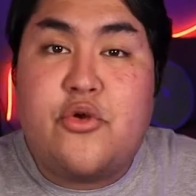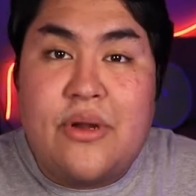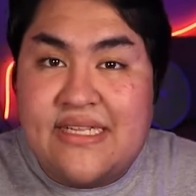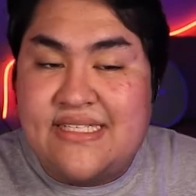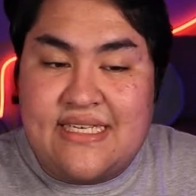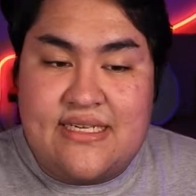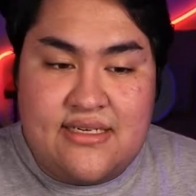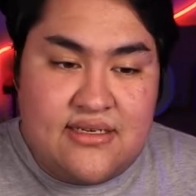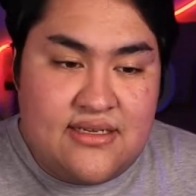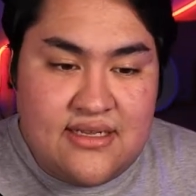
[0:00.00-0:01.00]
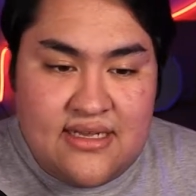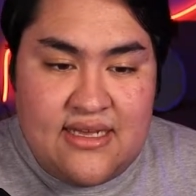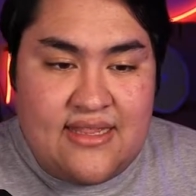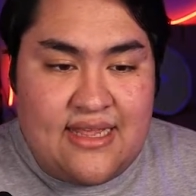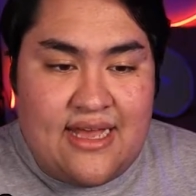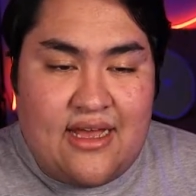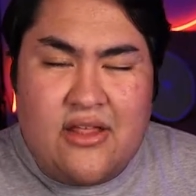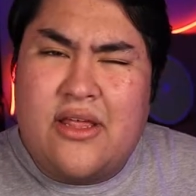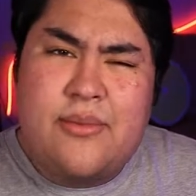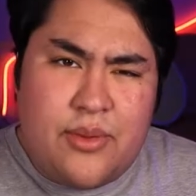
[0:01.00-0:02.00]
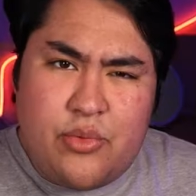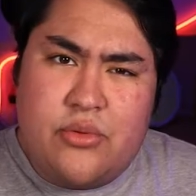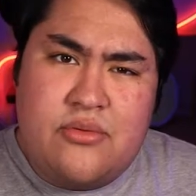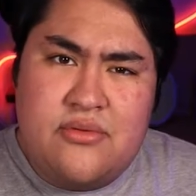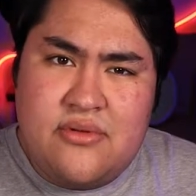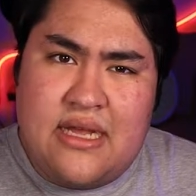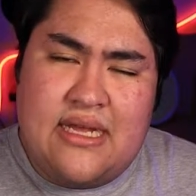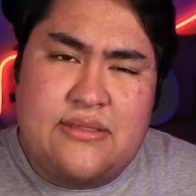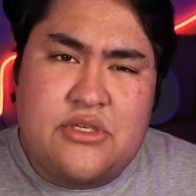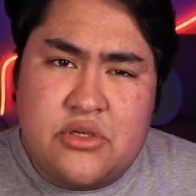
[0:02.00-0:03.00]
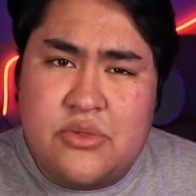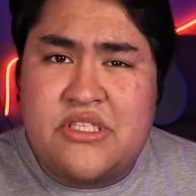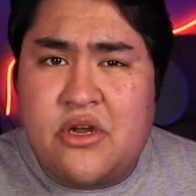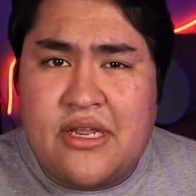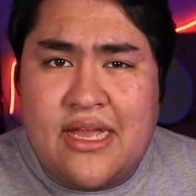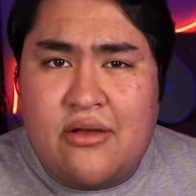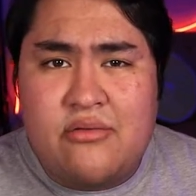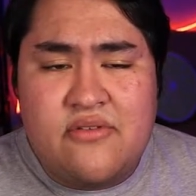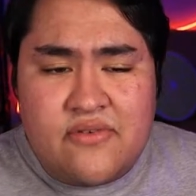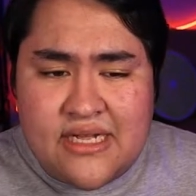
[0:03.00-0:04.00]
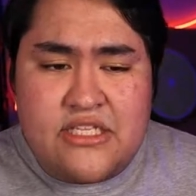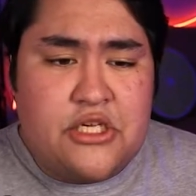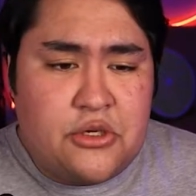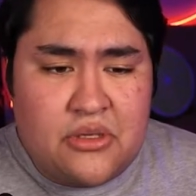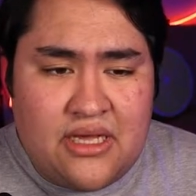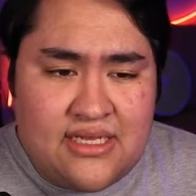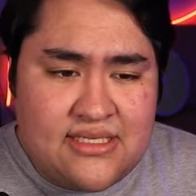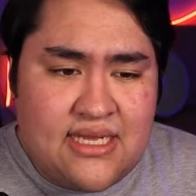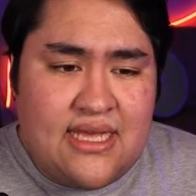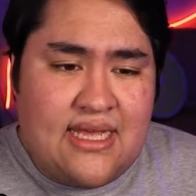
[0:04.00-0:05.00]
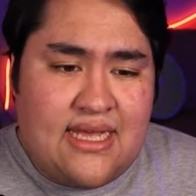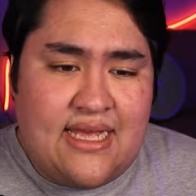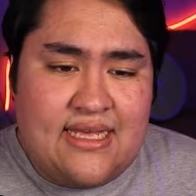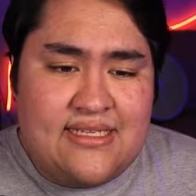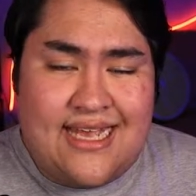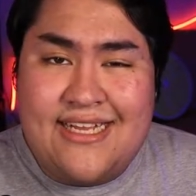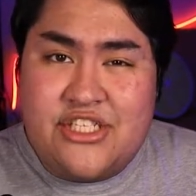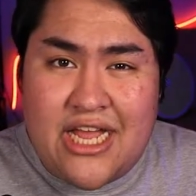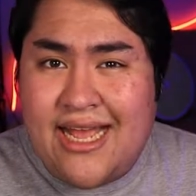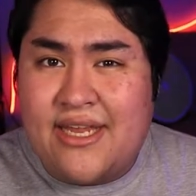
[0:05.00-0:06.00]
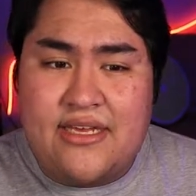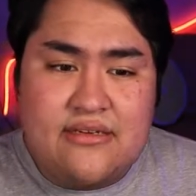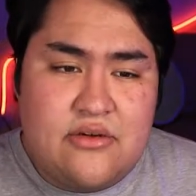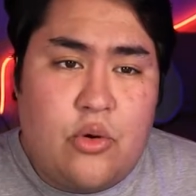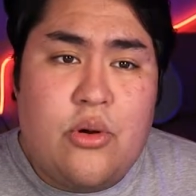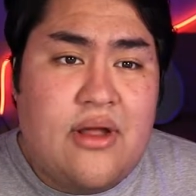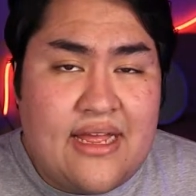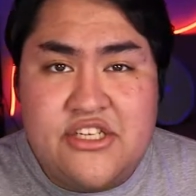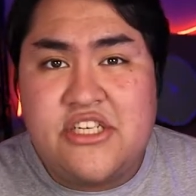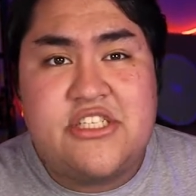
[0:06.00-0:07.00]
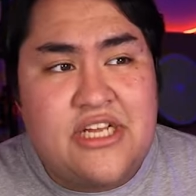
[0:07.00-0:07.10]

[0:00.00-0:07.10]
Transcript: great scene that a lot of people, especially when starting out, forget to utilize is a chatting or a just